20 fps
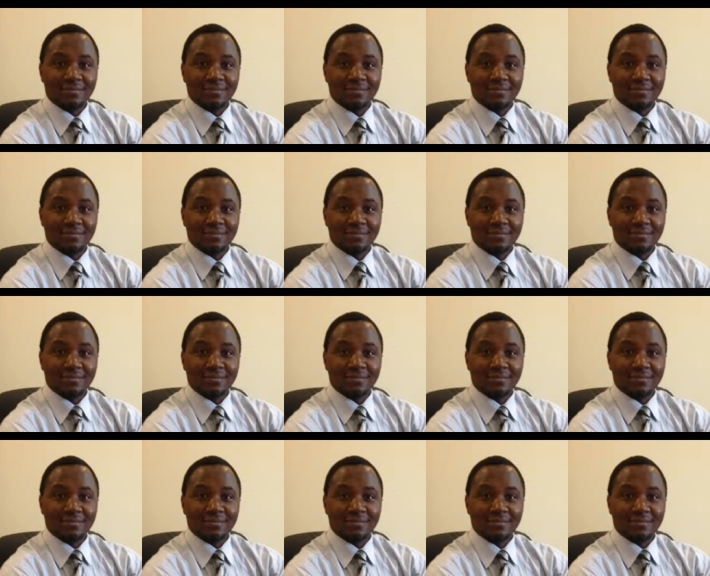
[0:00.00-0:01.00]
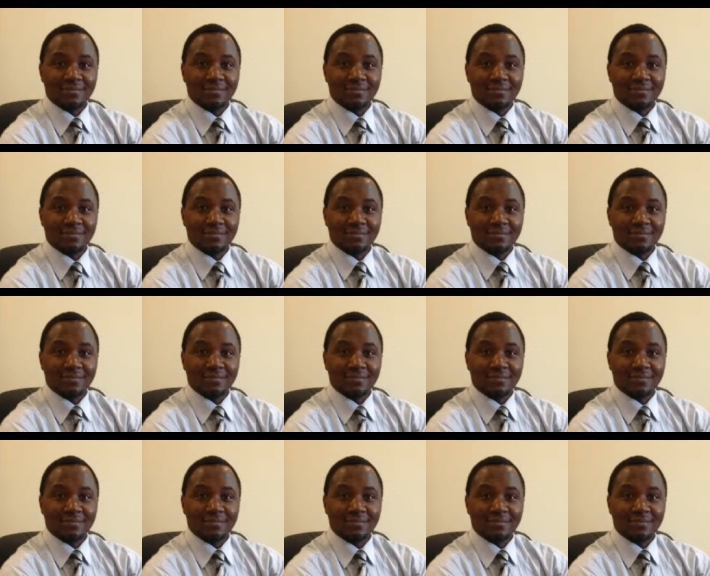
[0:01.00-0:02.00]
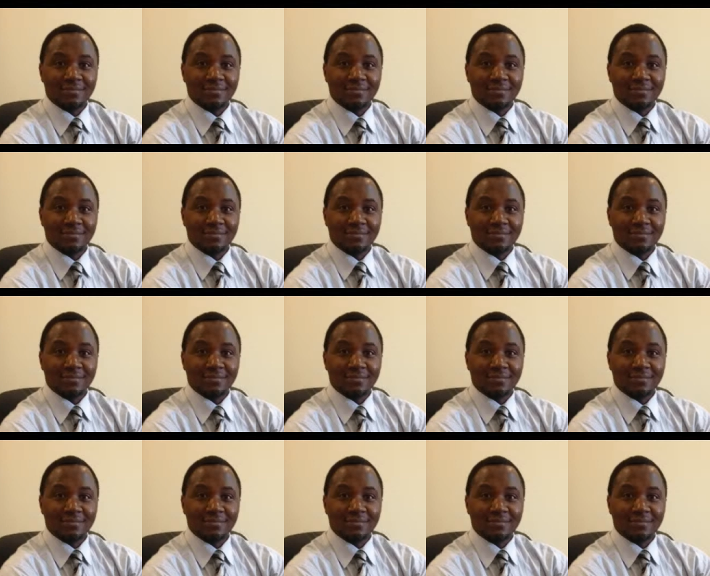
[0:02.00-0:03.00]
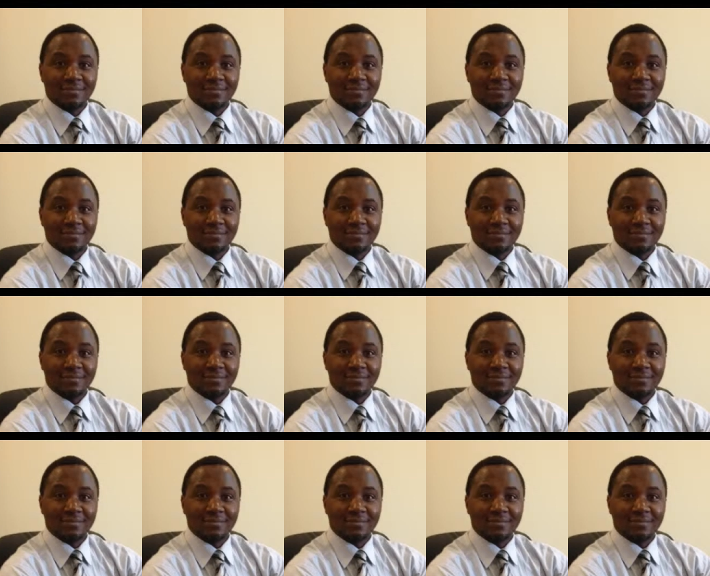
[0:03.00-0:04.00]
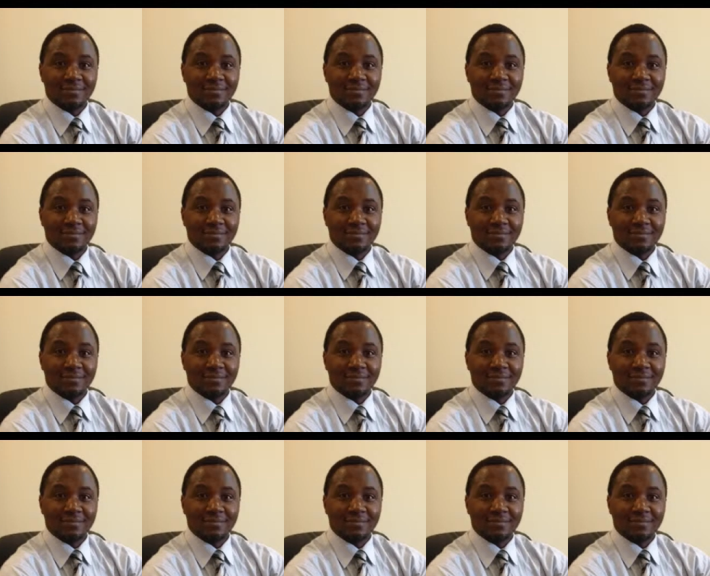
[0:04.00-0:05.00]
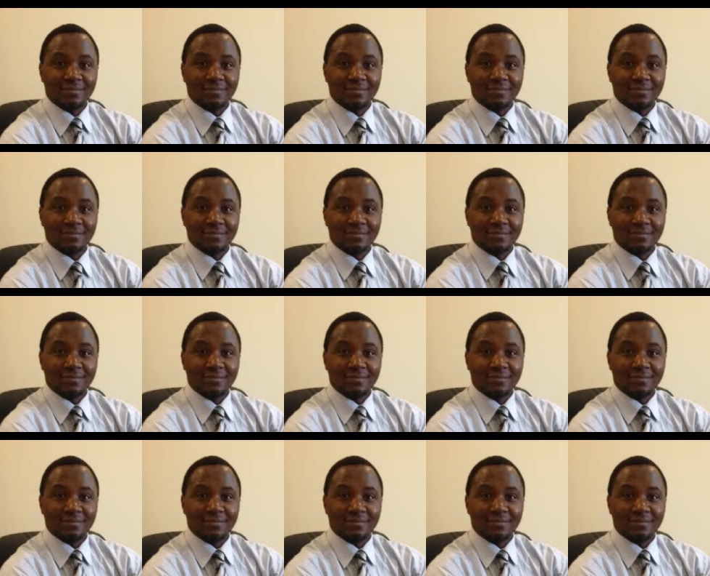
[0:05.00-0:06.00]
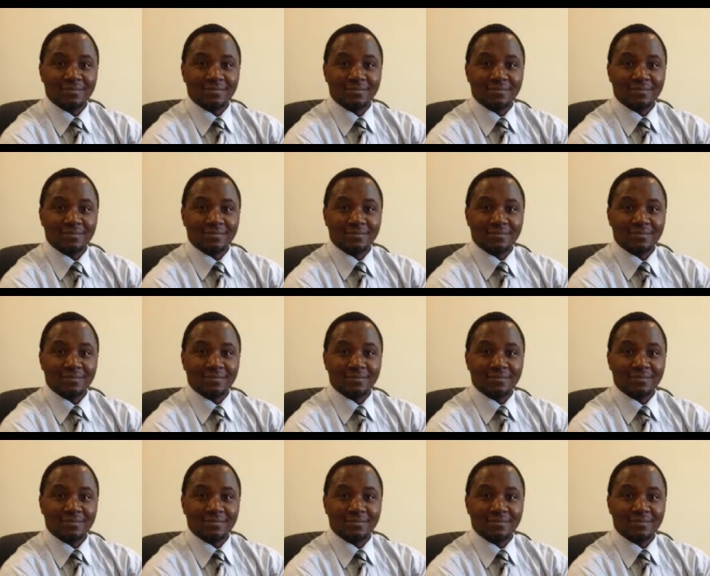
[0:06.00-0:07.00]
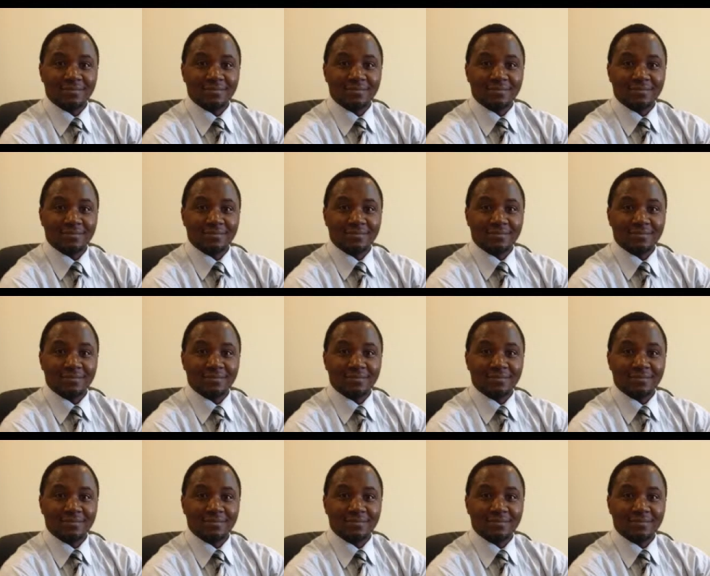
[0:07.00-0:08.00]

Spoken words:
This is a still picture; no speech is visible.